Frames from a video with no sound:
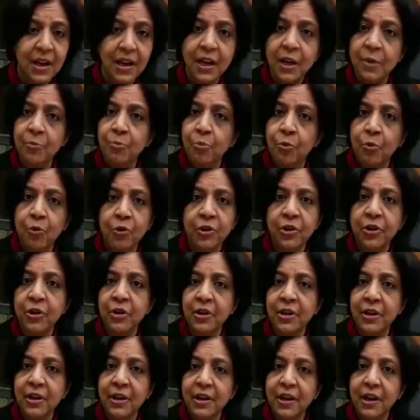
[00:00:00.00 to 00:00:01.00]

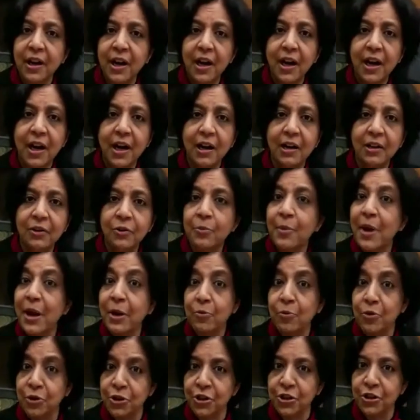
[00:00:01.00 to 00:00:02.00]
important no matter
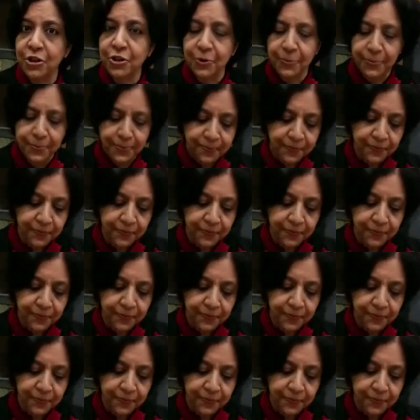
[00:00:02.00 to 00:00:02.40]
what you do.